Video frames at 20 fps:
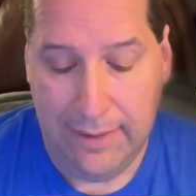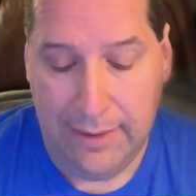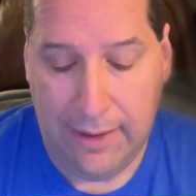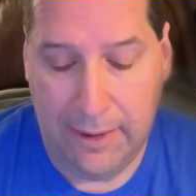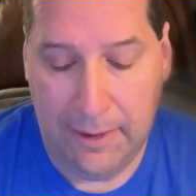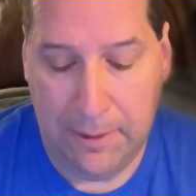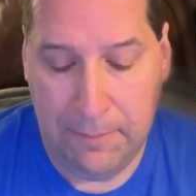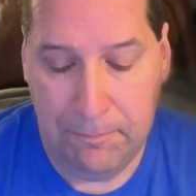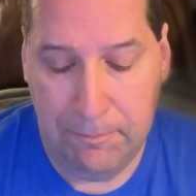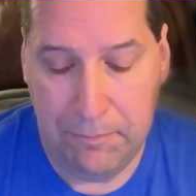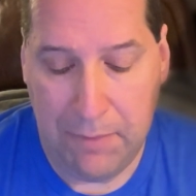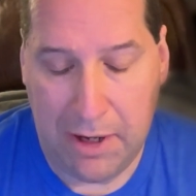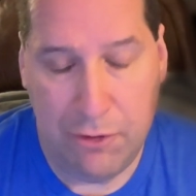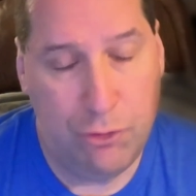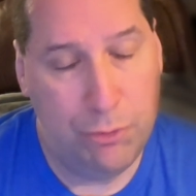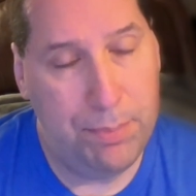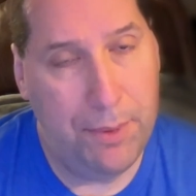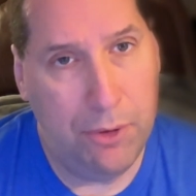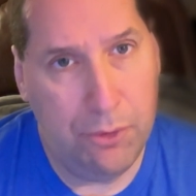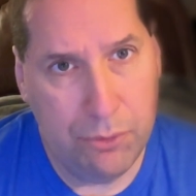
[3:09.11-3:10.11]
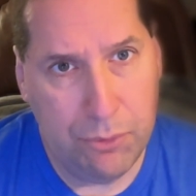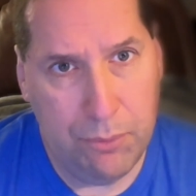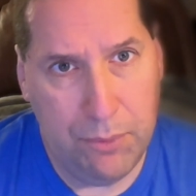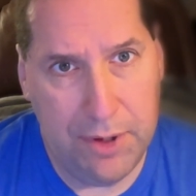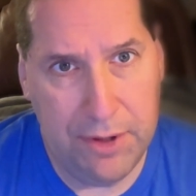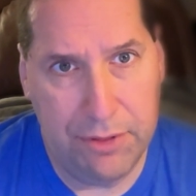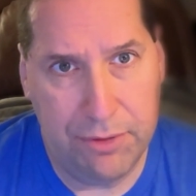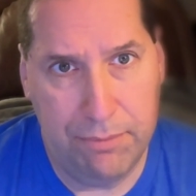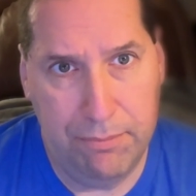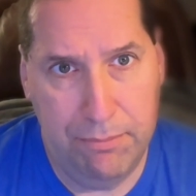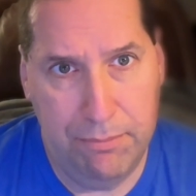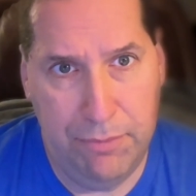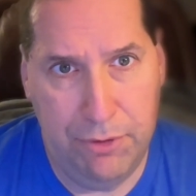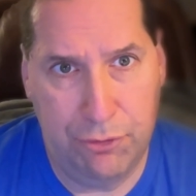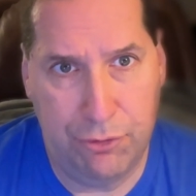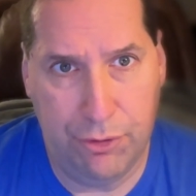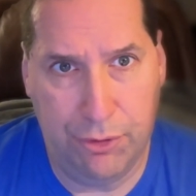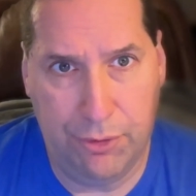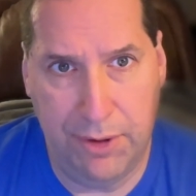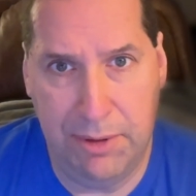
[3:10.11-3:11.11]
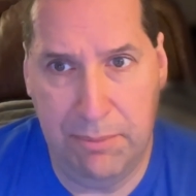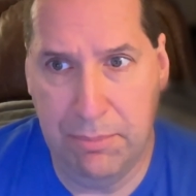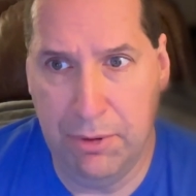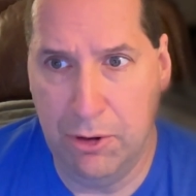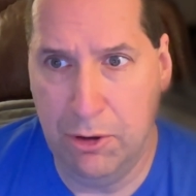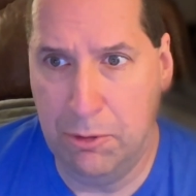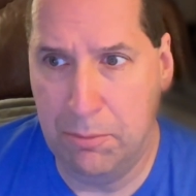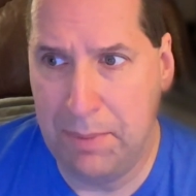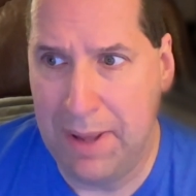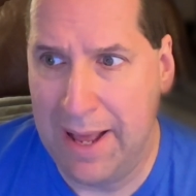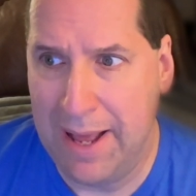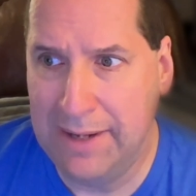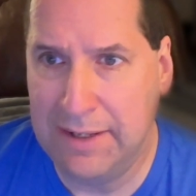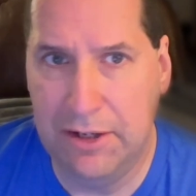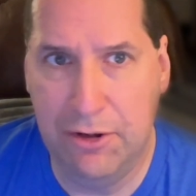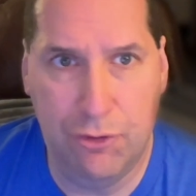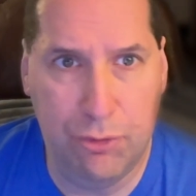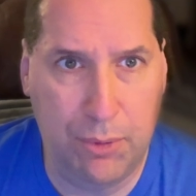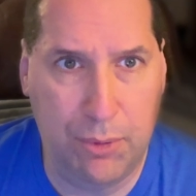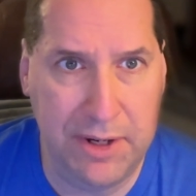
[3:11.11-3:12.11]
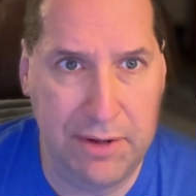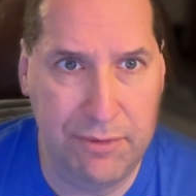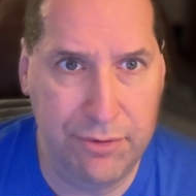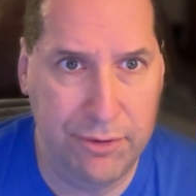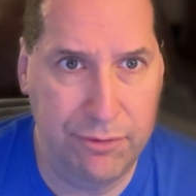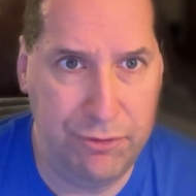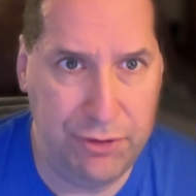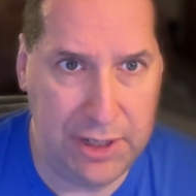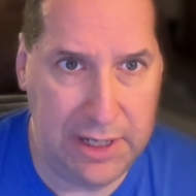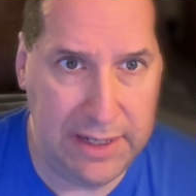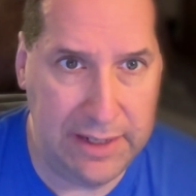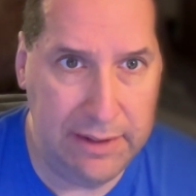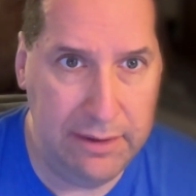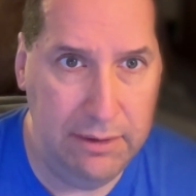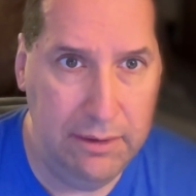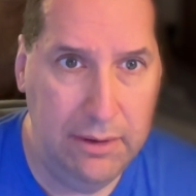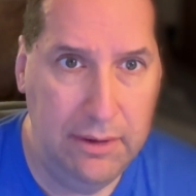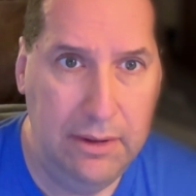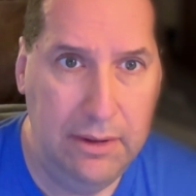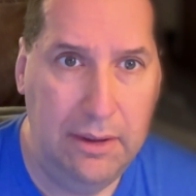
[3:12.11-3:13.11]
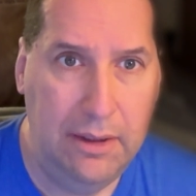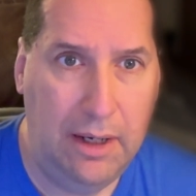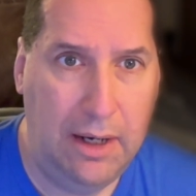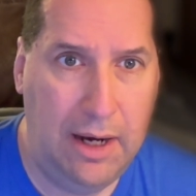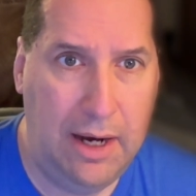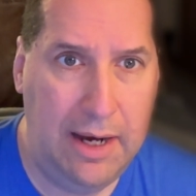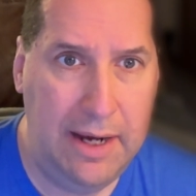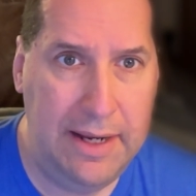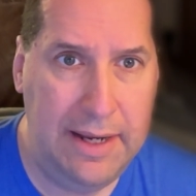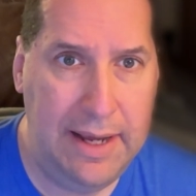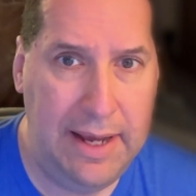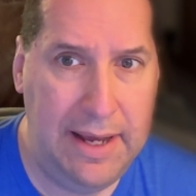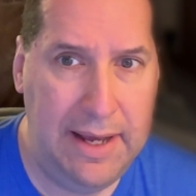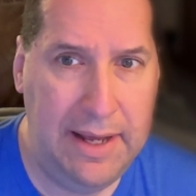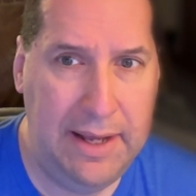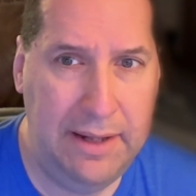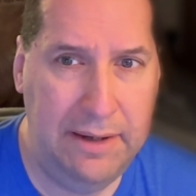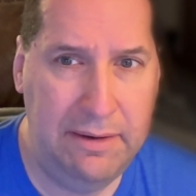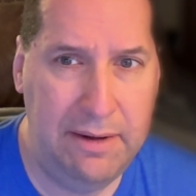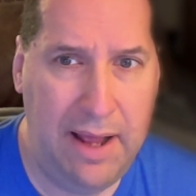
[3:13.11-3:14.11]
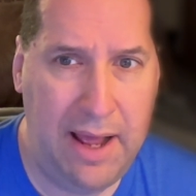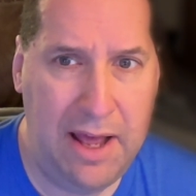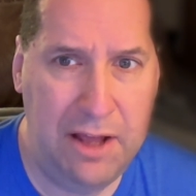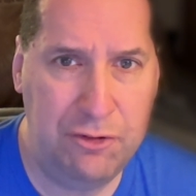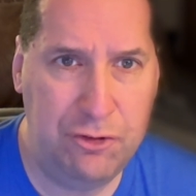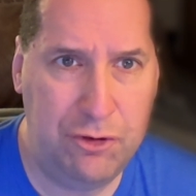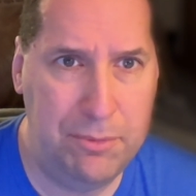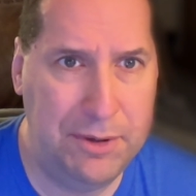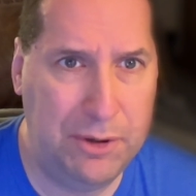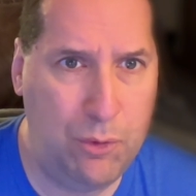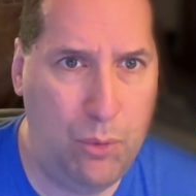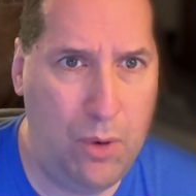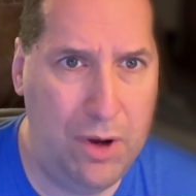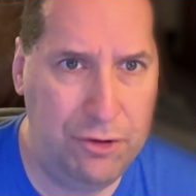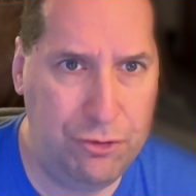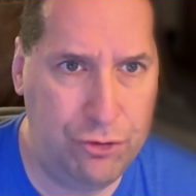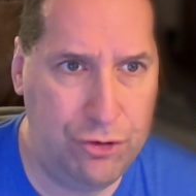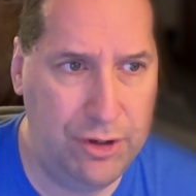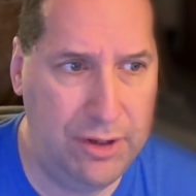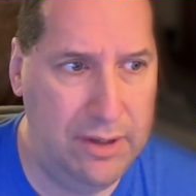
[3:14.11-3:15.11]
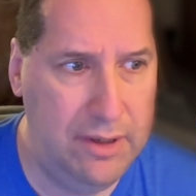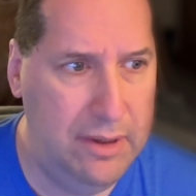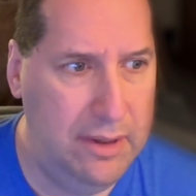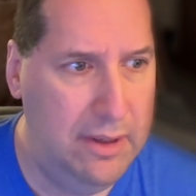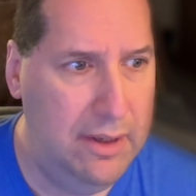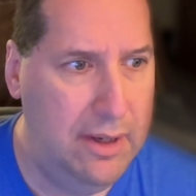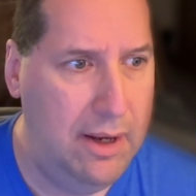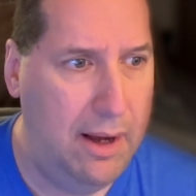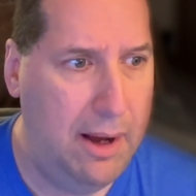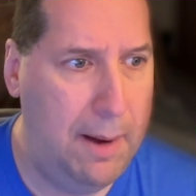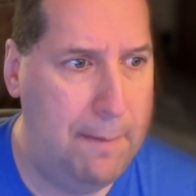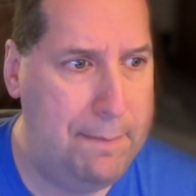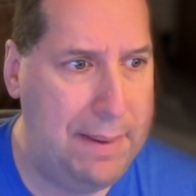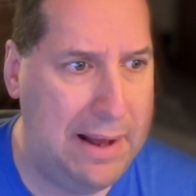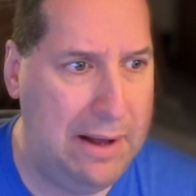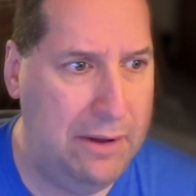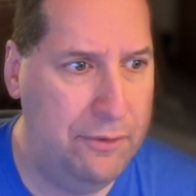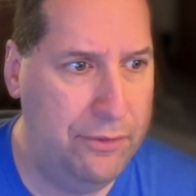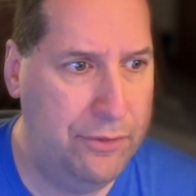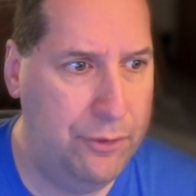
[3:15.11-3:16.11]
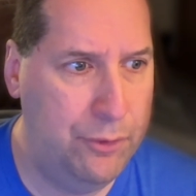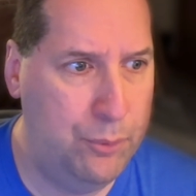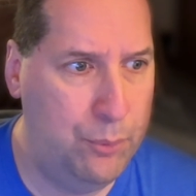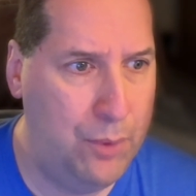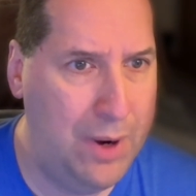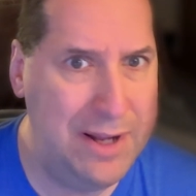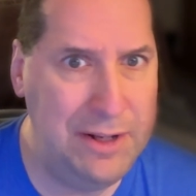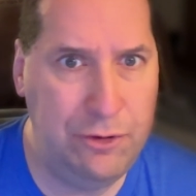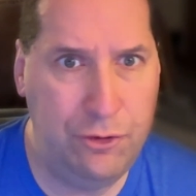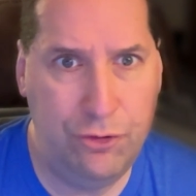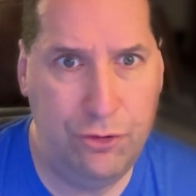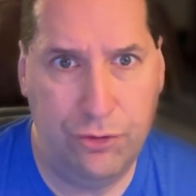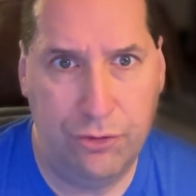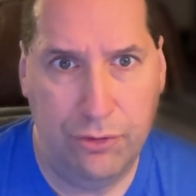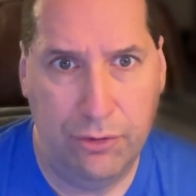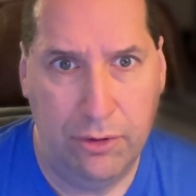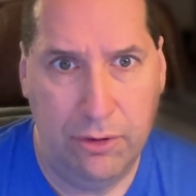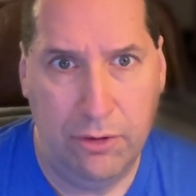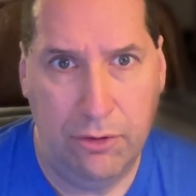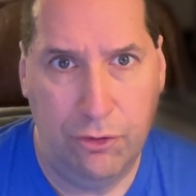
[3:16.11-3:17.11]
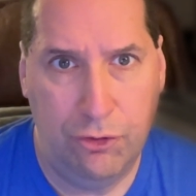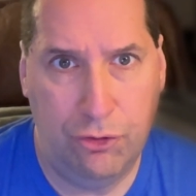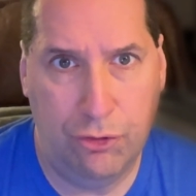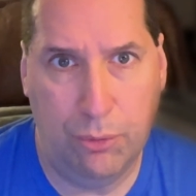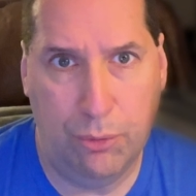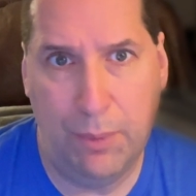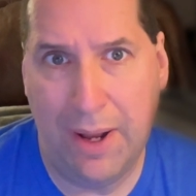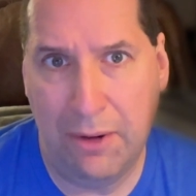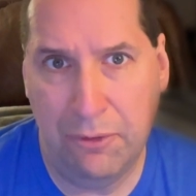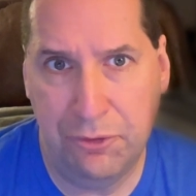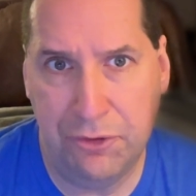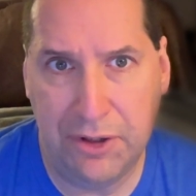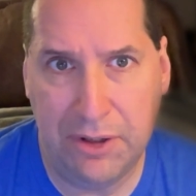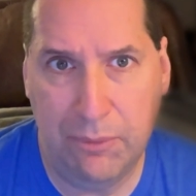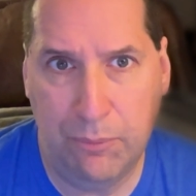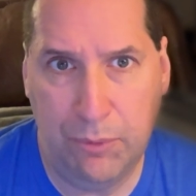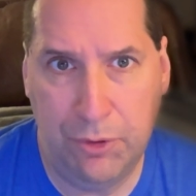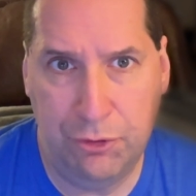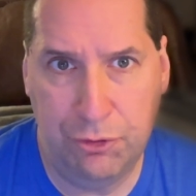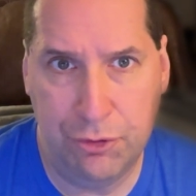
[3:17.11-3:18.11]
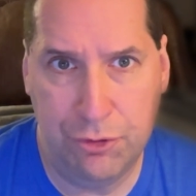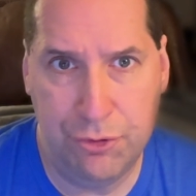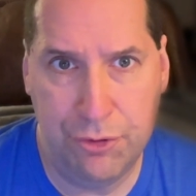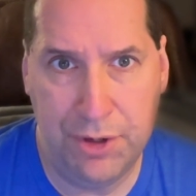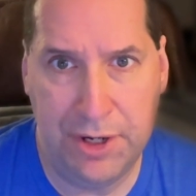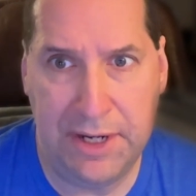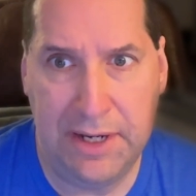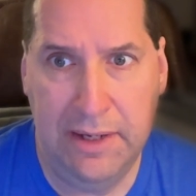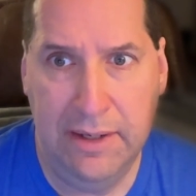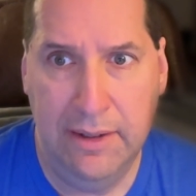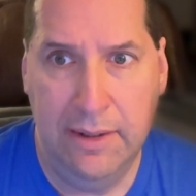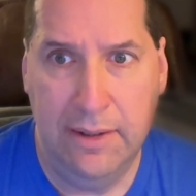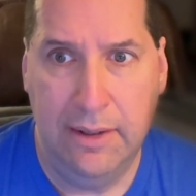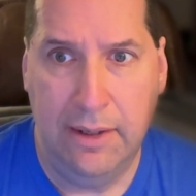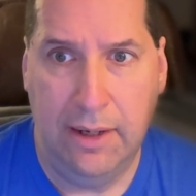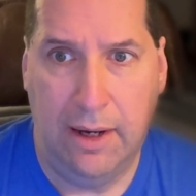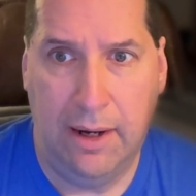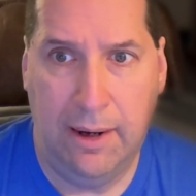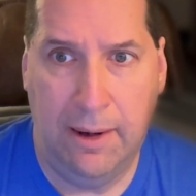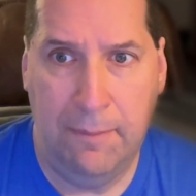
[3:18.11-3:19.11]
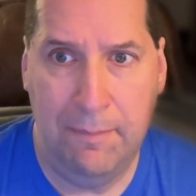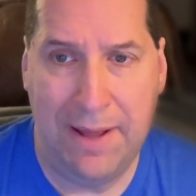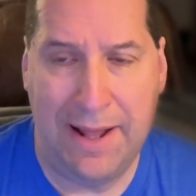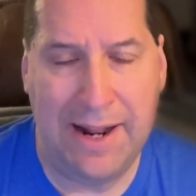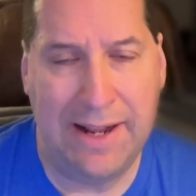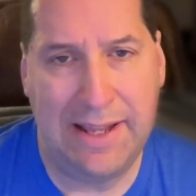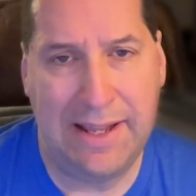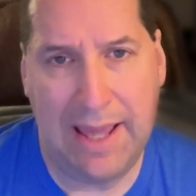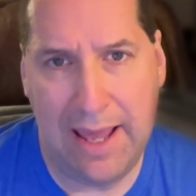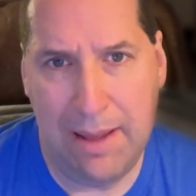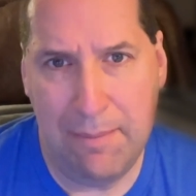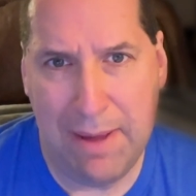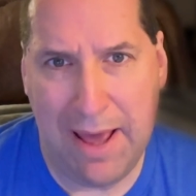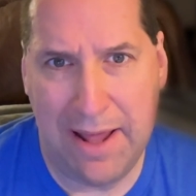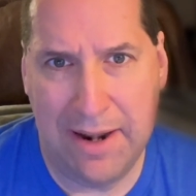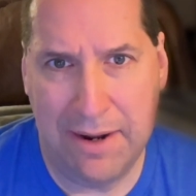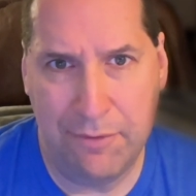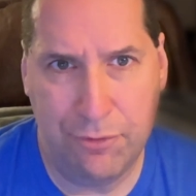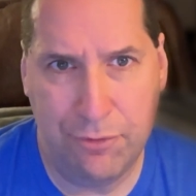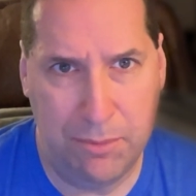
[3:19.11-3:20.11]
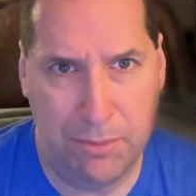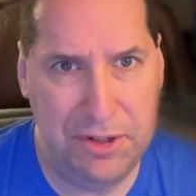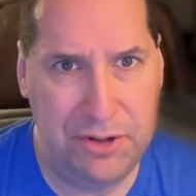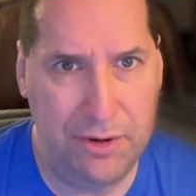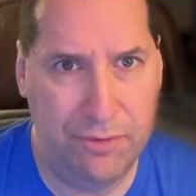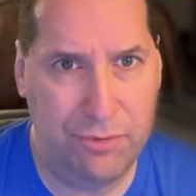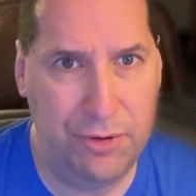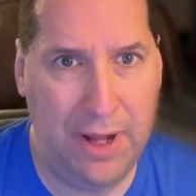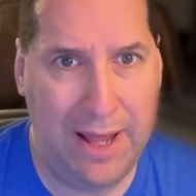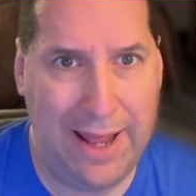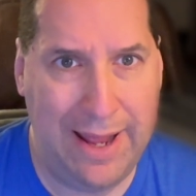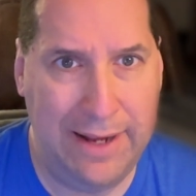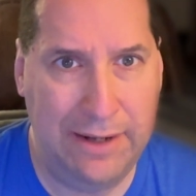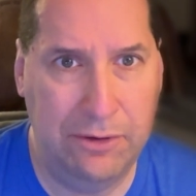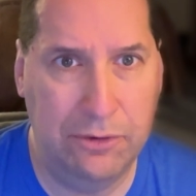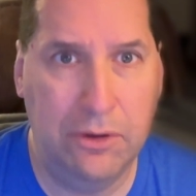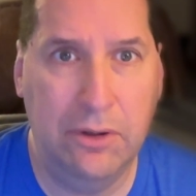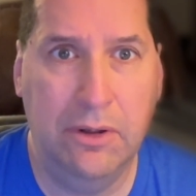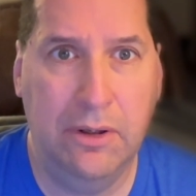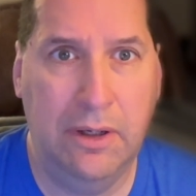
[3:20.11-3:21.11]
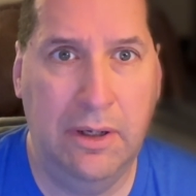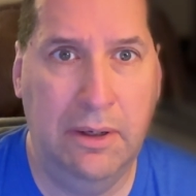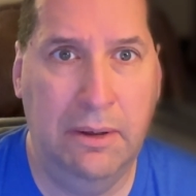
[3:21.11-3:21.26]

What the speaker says: I spoke with Mr. Greenberg back in 2015. I had asked him a question about the rights surrounding Wizardry. And I came at it from a different angle.